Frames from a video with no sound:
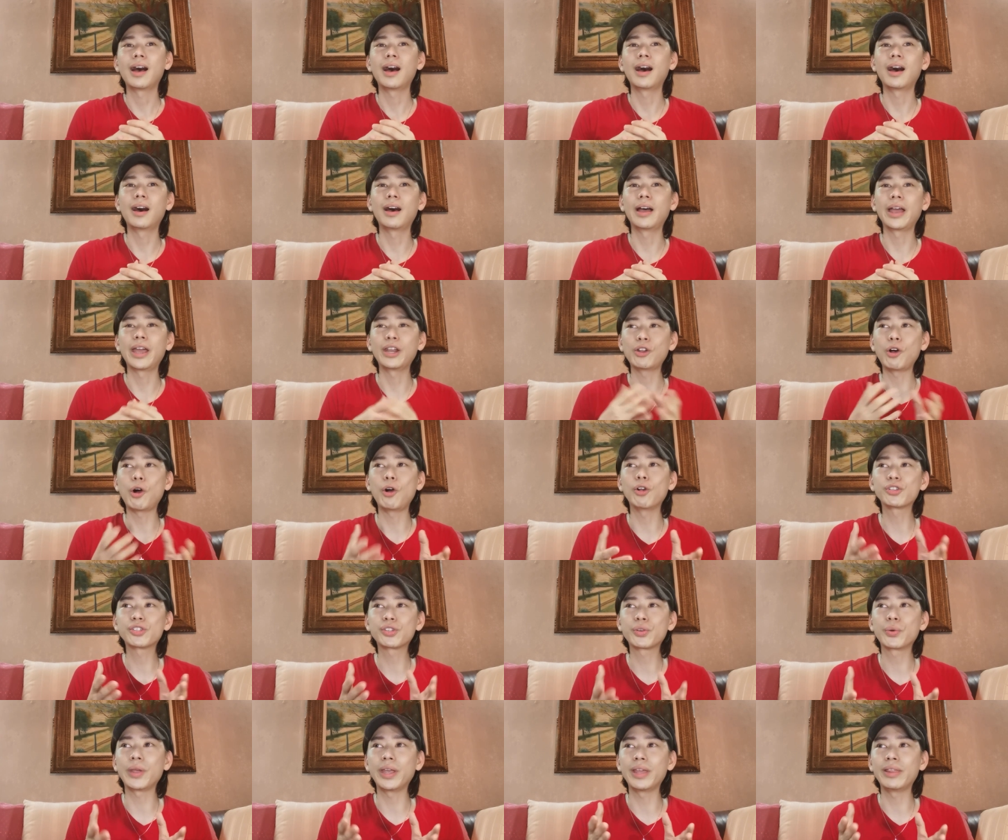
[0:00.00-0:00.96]
uh, and
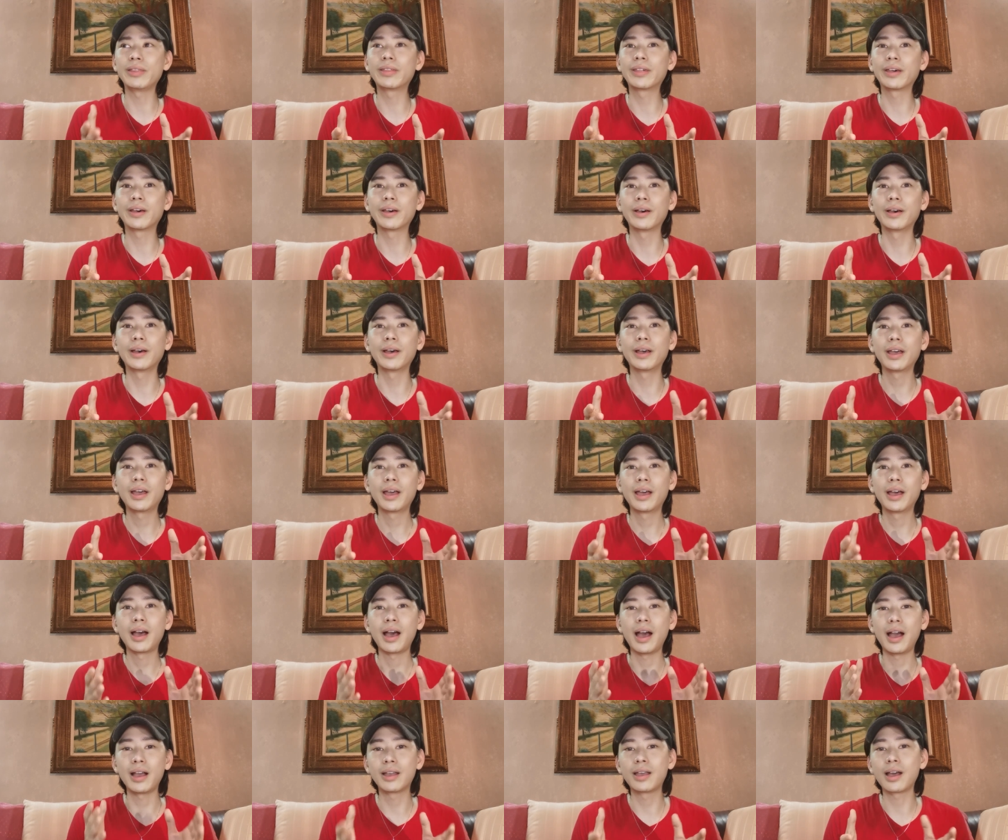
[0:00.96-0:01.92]
also in the
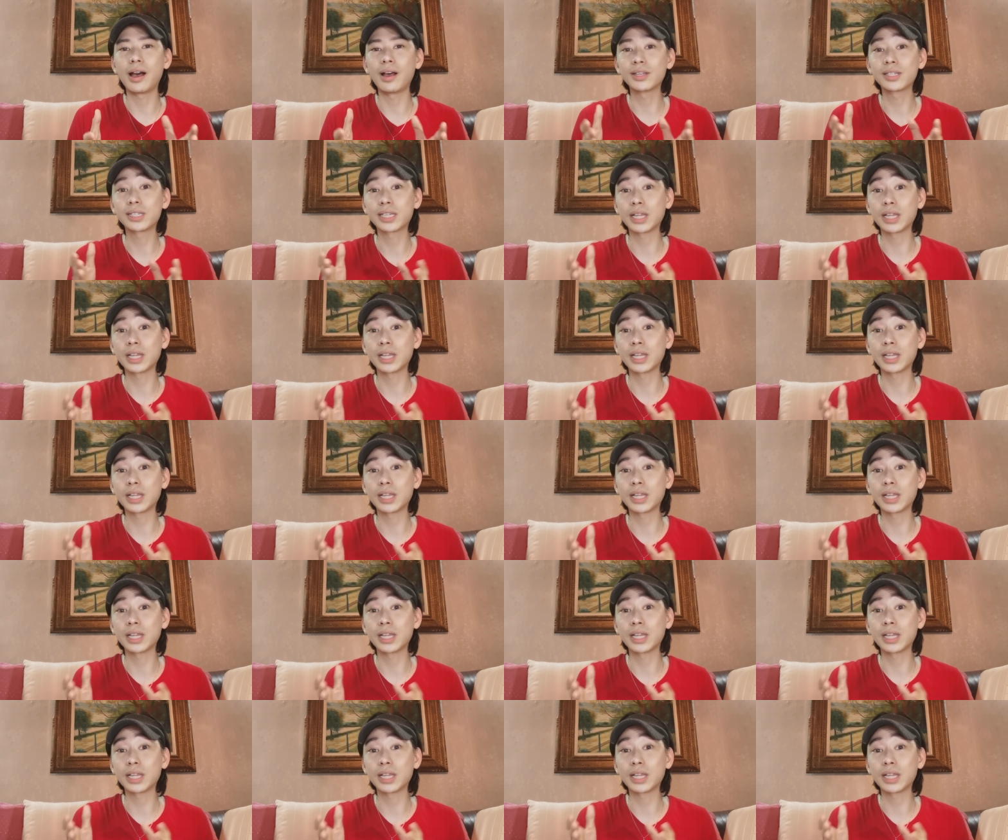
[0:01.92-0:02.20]
Hanggang